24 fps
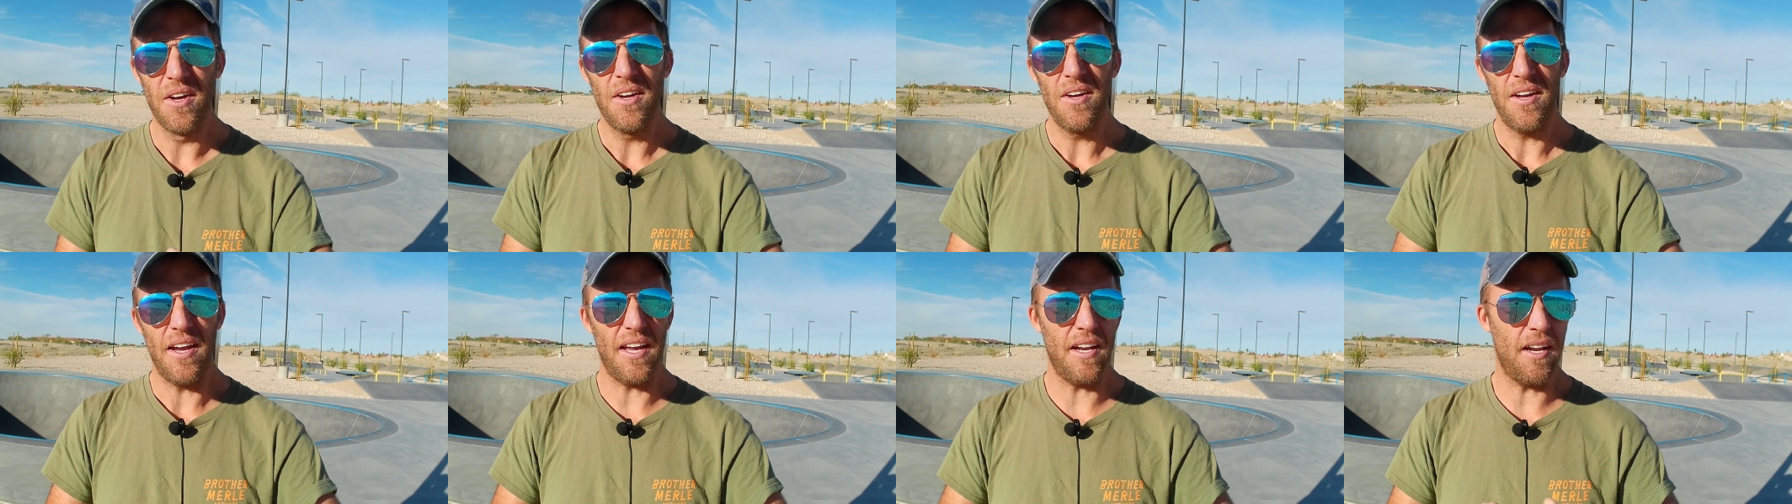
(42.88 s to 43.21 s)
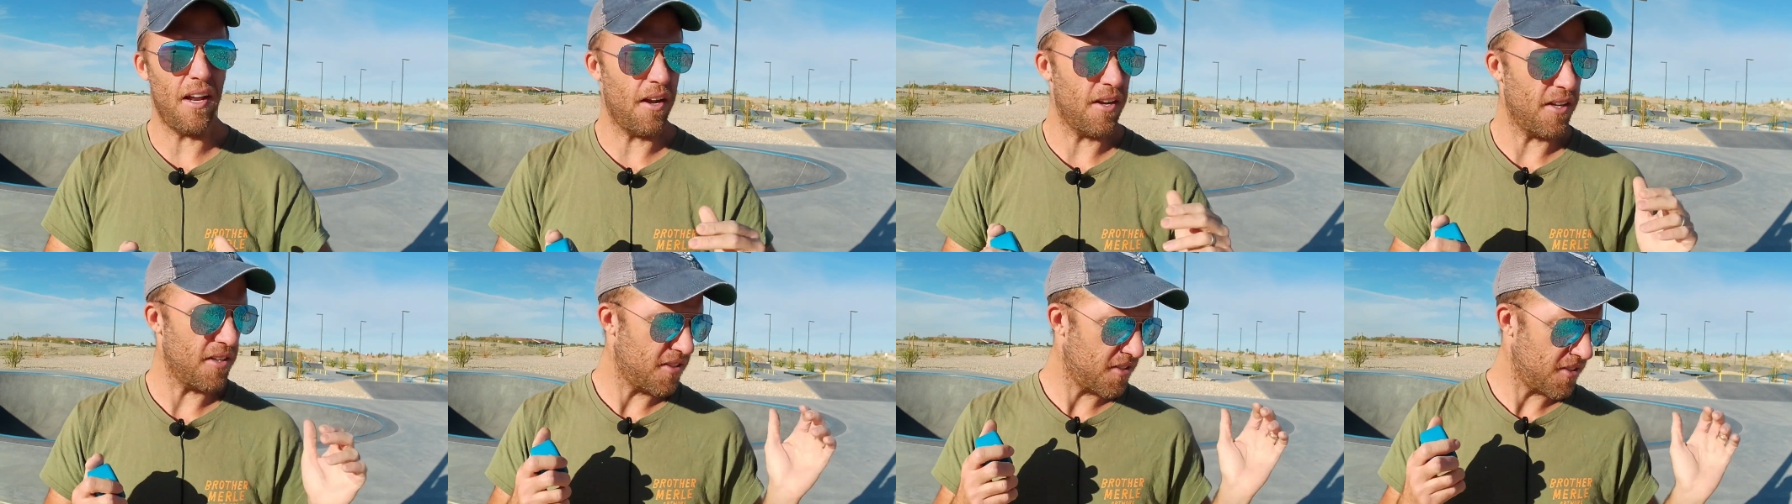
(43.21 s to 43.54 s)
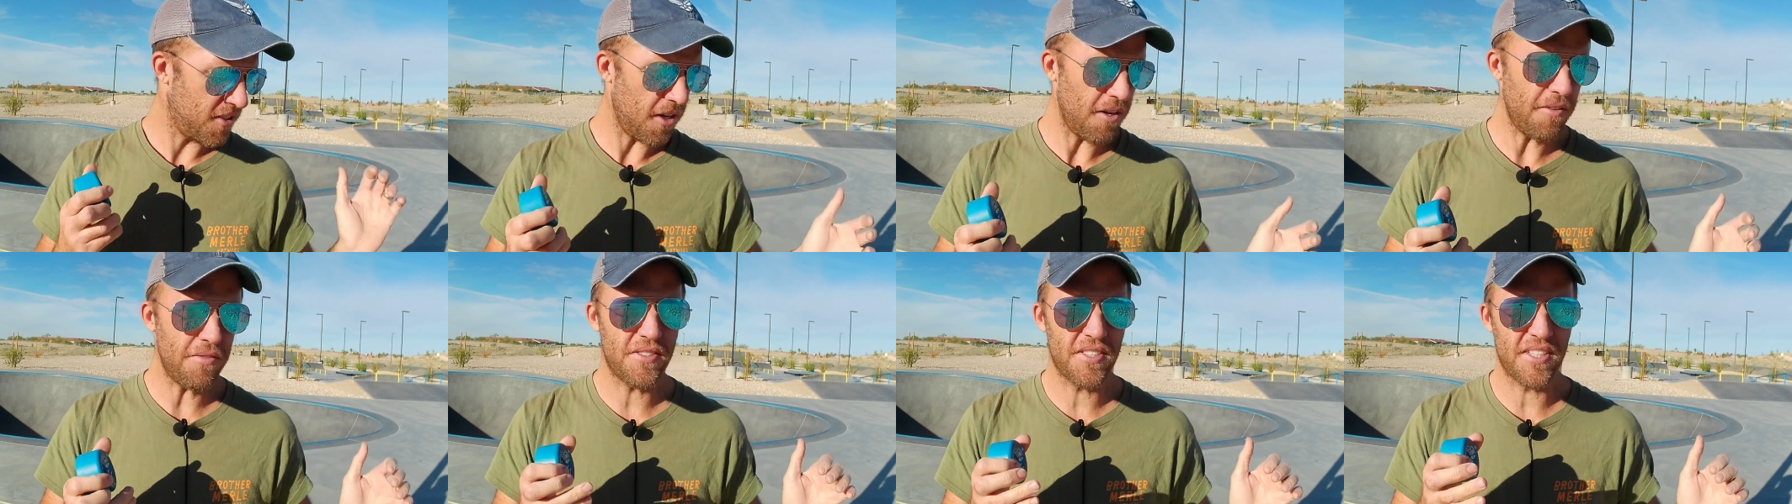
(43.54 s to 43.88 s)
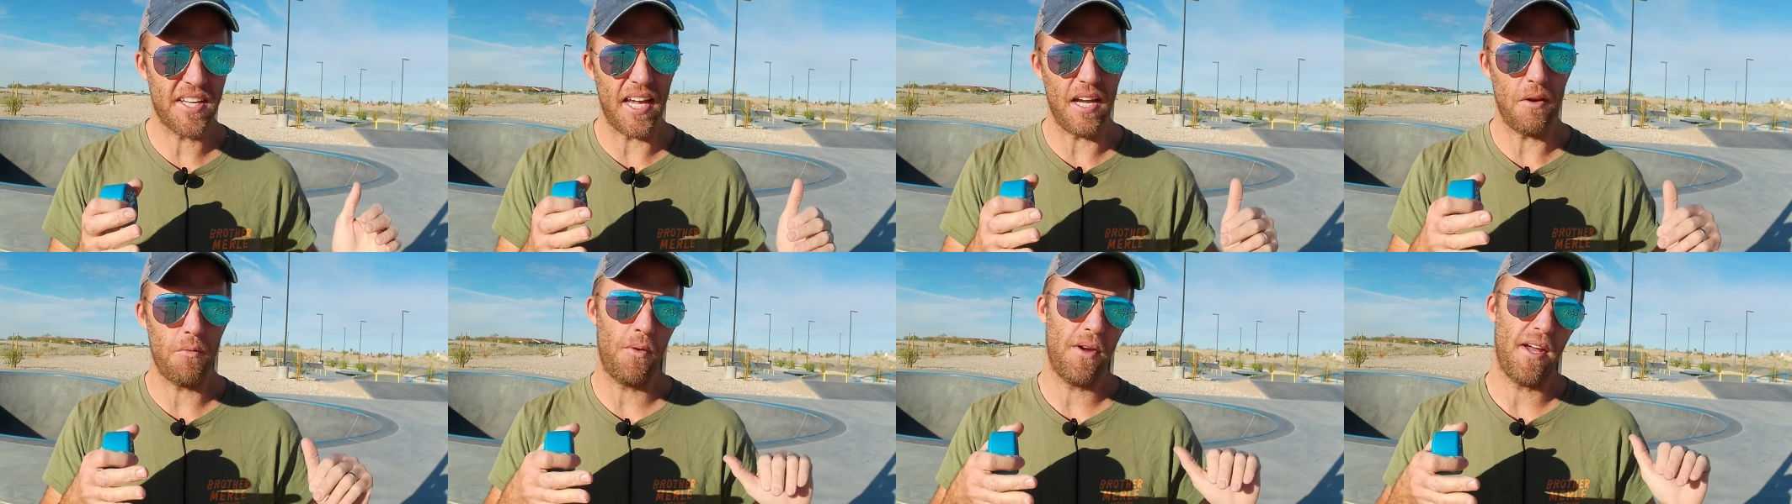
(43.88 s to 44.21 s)
and on a
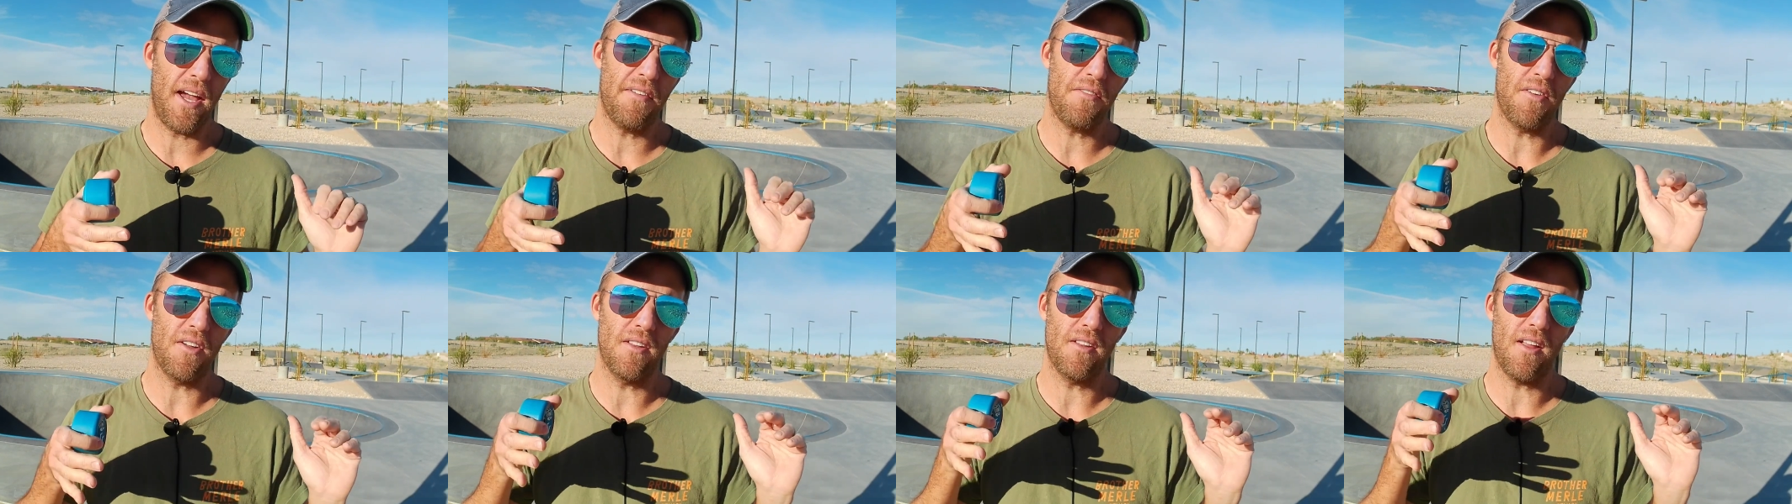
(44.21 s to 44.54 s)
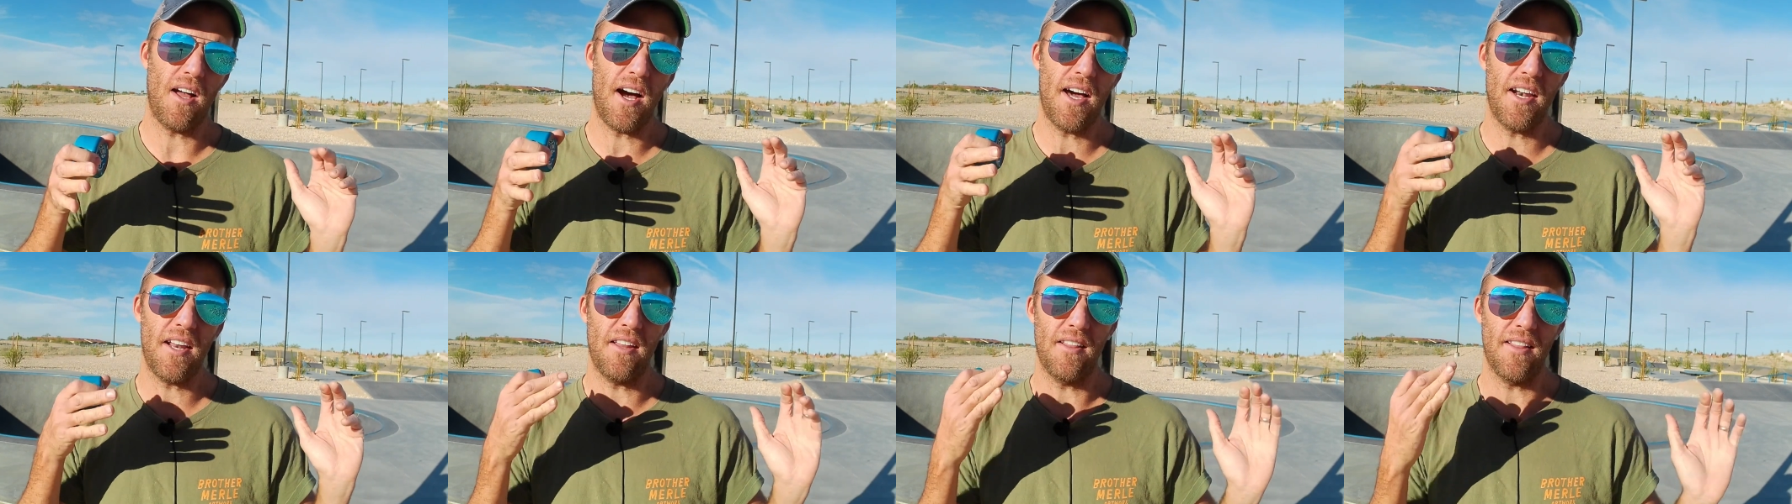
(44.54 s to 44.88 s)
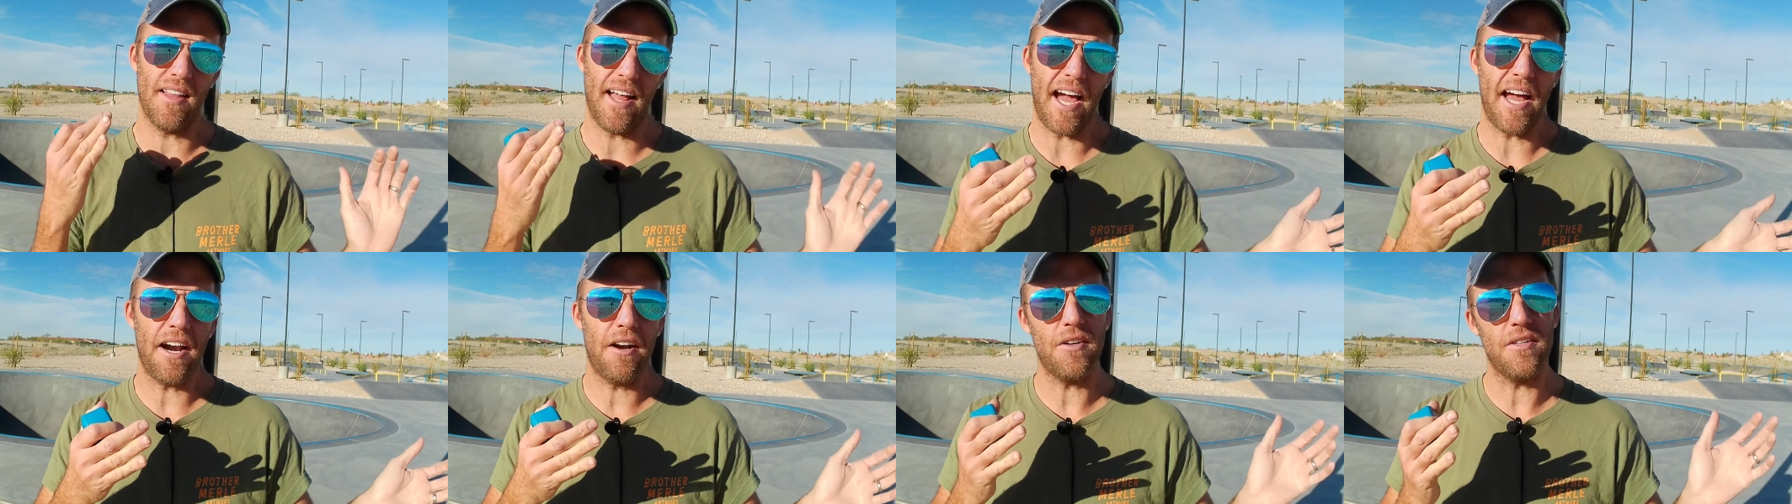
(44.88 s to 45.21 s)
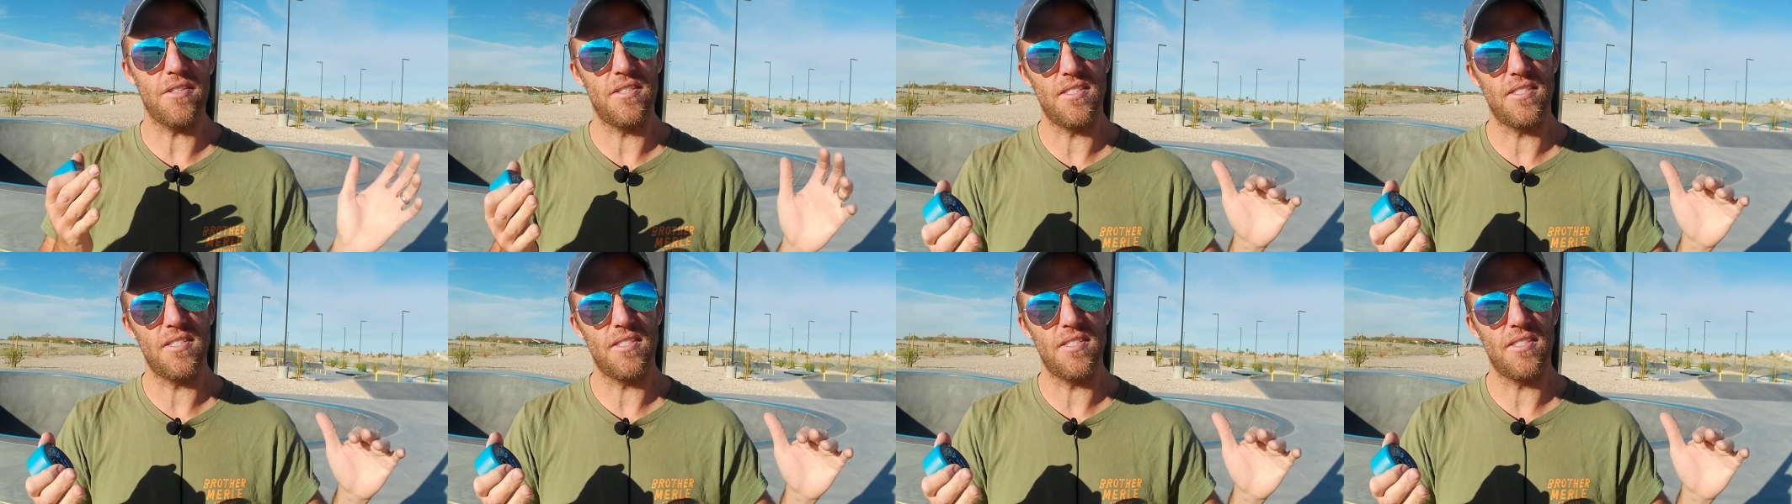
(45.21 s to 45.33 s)
surfskate where you have a lot of lateral